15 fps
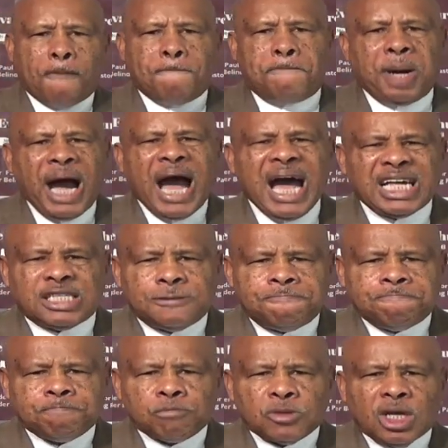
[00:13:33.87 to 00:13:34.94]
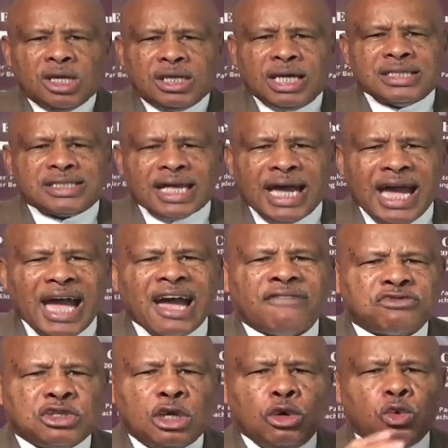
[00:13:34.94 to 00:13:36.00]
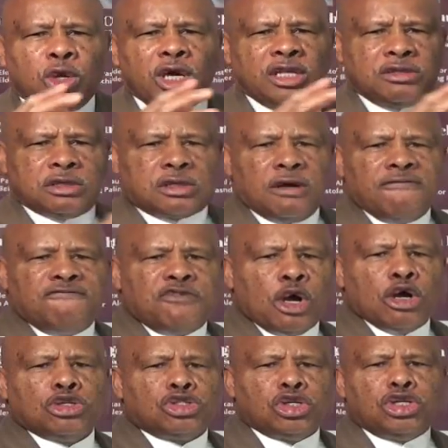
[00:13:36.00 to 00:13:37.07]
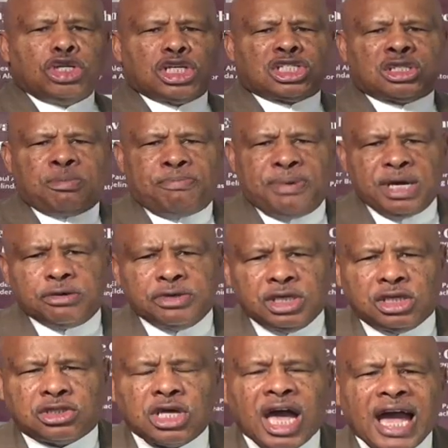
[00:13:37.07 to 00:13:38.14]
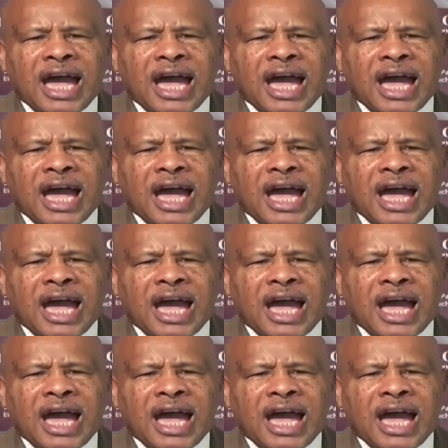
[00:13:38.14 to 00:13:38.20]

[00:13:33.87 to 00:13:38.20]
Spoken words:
But that's after we're the conversion experience,